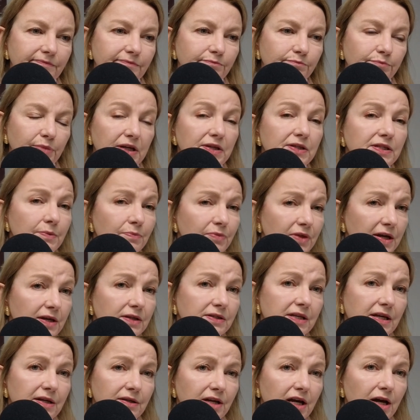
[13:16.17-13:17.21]
be some things
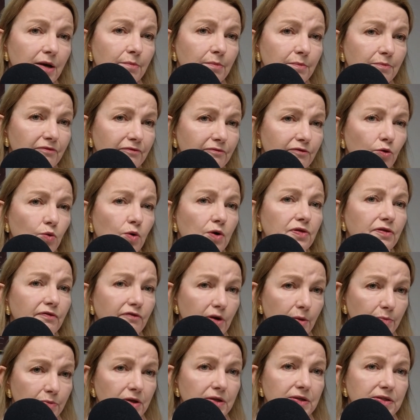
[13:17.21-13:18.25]
that come forth
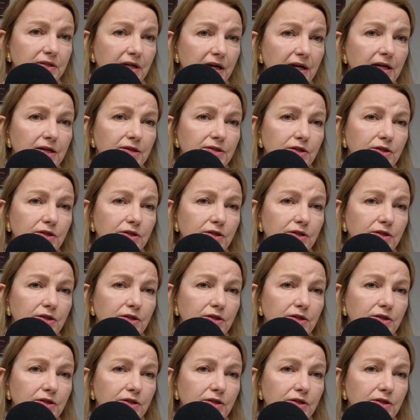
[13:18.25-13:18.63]
from the state